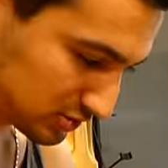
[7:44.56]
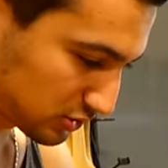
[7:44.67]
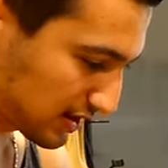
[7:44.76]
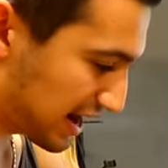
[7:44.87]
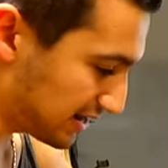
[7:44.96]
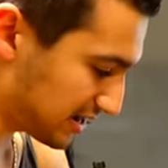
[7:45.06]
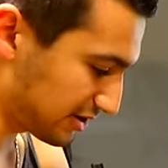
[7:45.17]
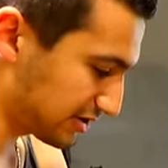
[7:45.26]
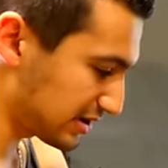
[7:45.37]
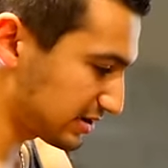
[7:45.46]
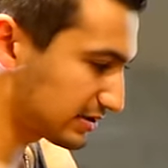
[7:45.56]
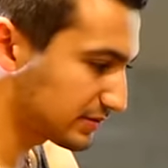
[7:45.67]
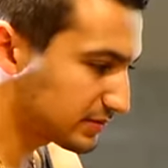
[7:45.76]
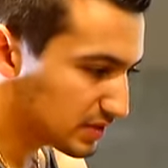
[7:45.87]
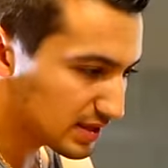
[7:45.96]
so any area
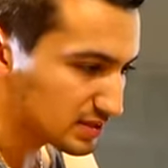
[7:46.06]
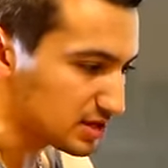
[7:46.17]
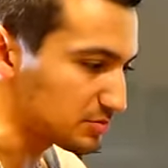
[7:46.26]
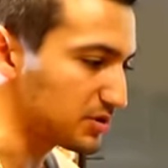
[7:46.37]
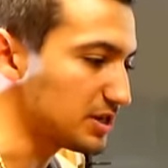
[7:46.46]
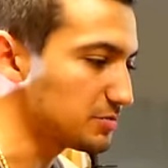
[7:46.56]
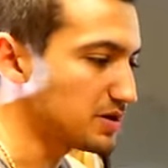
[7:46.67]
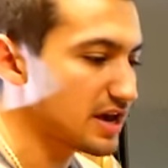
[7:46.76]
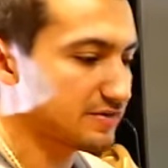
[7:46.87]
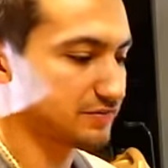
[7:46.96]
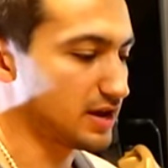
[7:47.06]
that the PPF